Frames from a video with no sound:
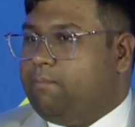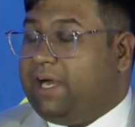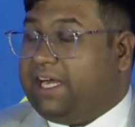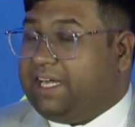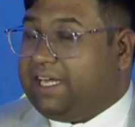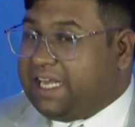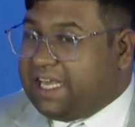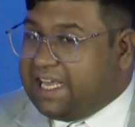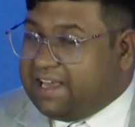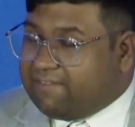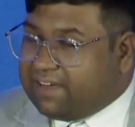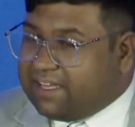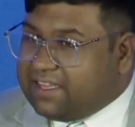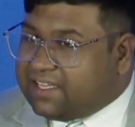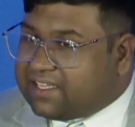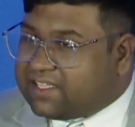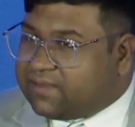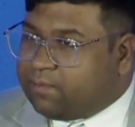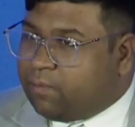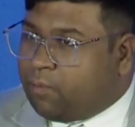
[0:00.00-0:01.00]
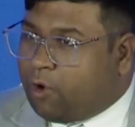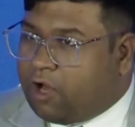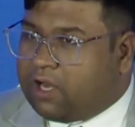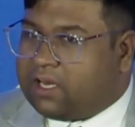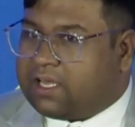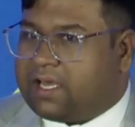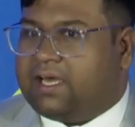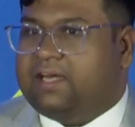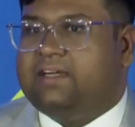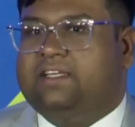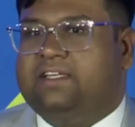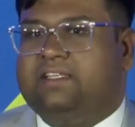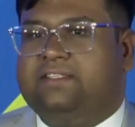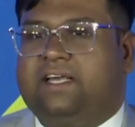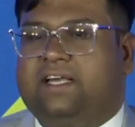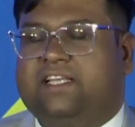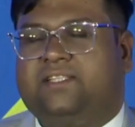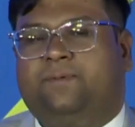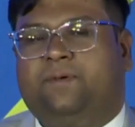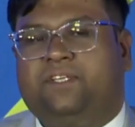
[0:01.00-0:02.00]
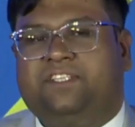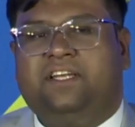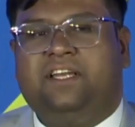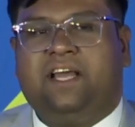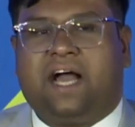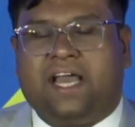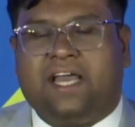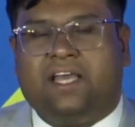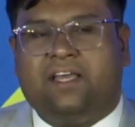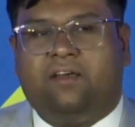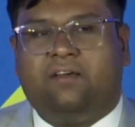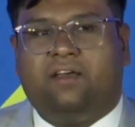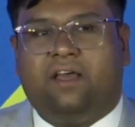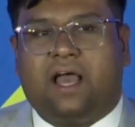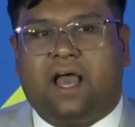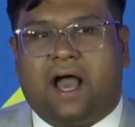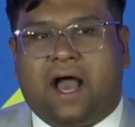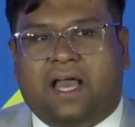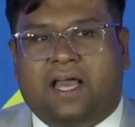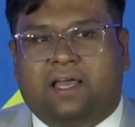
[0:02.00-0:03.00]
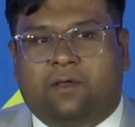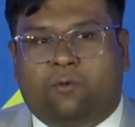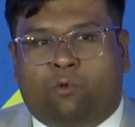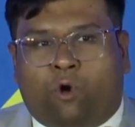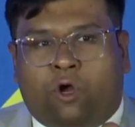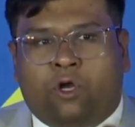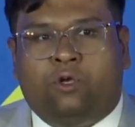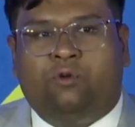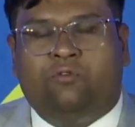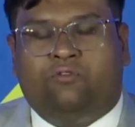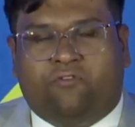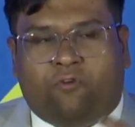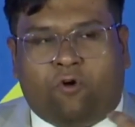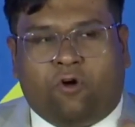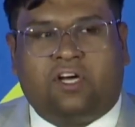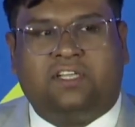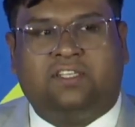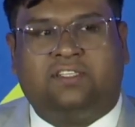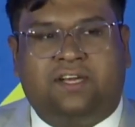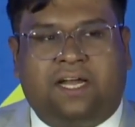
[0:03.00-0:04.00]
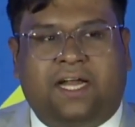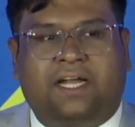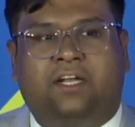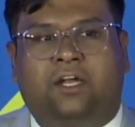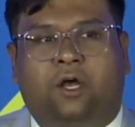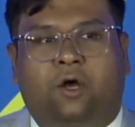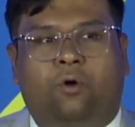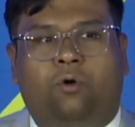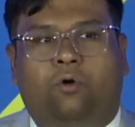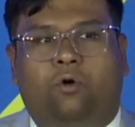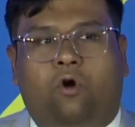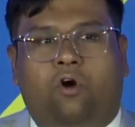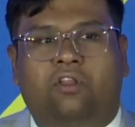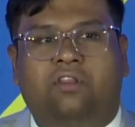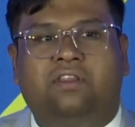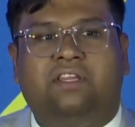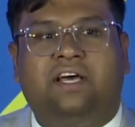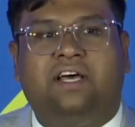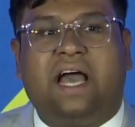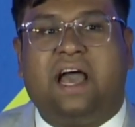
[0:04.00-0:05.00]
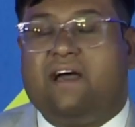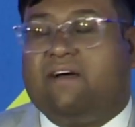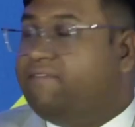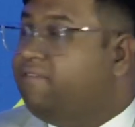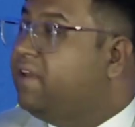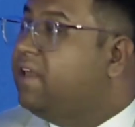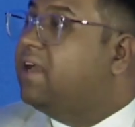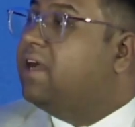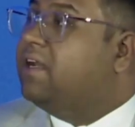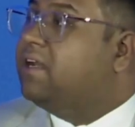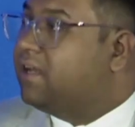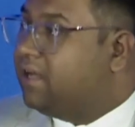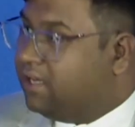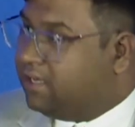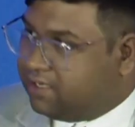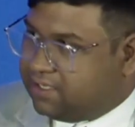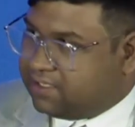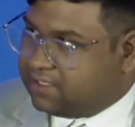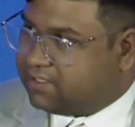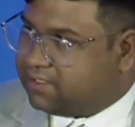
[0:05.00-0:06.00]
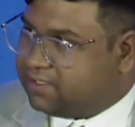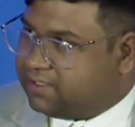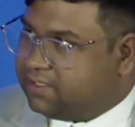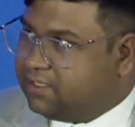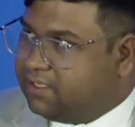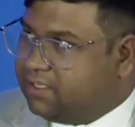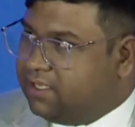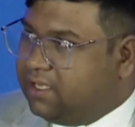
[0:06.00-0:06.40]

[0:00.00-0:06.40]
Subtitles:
But even the small countries, especially I want to focus right now on the African countries.